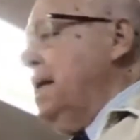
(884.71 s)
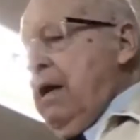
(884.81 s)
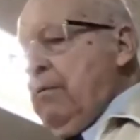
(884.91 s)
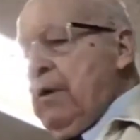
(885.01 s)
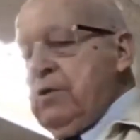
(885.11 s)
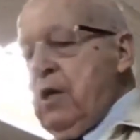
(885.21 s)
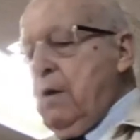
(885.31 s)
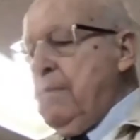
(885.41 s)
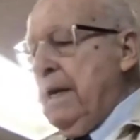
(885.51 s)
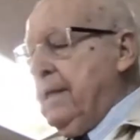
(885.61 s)
And we're going to talk
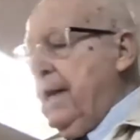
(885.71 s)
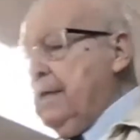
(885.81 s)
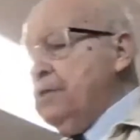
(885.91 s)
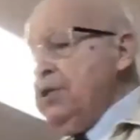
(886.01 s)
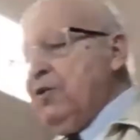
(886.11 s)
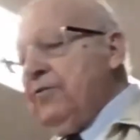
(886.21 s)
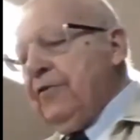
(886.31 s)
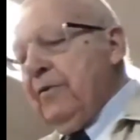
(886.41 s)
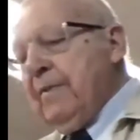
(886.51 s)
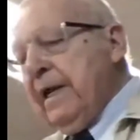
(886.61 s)
about that in just a
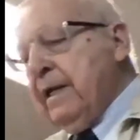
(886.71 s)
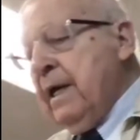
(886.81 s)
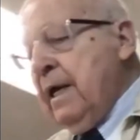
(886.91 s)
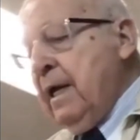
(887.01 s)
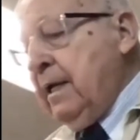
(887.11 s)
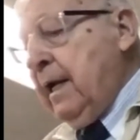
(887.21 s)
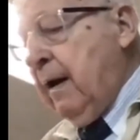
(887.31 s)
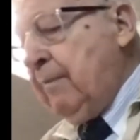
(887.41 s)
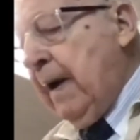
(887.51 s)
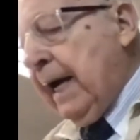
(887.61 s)
few minutes.
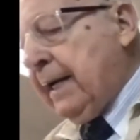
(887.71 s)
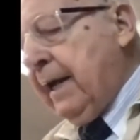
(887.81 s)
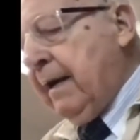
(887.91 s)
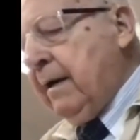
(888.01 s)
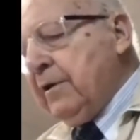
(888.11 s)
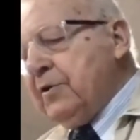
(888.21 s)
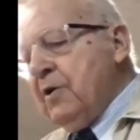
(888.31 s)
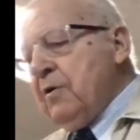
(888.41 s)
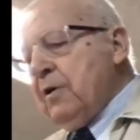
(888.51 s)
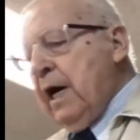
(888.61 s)
Now, back there, there's
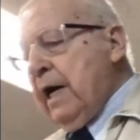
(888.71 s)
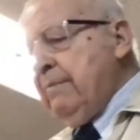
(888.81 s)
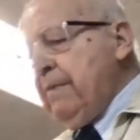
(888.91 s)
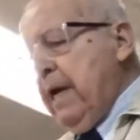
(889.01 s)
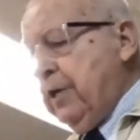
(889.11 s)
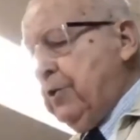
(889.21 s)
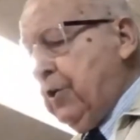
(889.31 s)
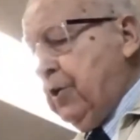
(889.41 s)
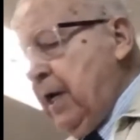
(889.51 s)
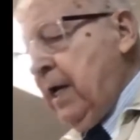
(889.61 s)
no
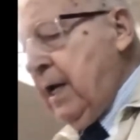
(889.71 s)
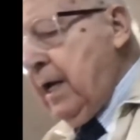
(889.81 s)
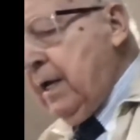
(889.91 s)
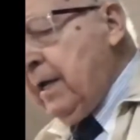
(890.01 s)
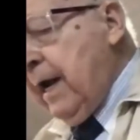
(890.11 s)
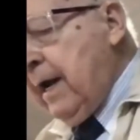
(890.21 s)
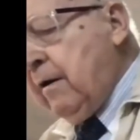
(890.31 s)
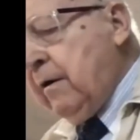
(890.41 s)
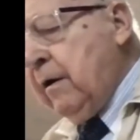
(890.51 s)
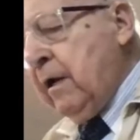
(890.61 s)
condemnation
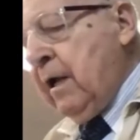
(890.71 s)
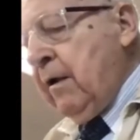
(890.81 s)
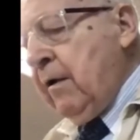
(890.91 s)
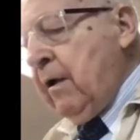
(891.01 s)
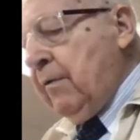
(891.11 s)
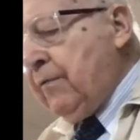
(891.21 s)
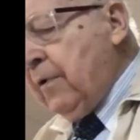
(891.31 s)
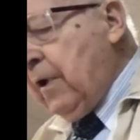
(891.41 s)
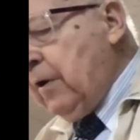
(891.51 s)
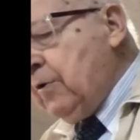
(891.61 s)
now for
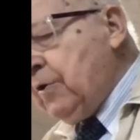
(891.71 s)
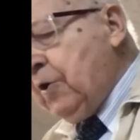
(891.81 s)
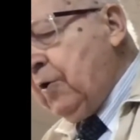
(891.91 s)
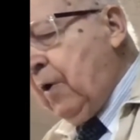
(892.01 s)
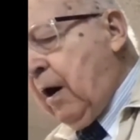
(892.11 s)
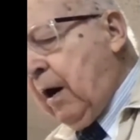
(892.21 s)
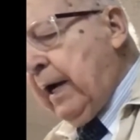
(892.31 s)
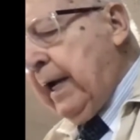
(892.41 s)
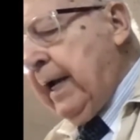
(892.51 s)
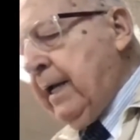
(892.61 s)
those who are
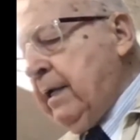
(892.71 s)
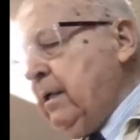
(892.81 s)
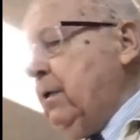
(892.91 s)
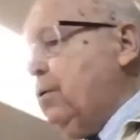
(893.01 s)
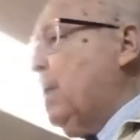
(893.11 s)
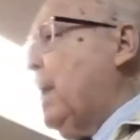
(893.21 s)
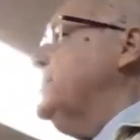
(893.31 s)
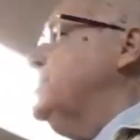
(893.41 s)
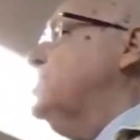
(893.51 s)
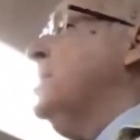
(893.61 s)
in
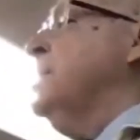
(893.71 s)
Christ.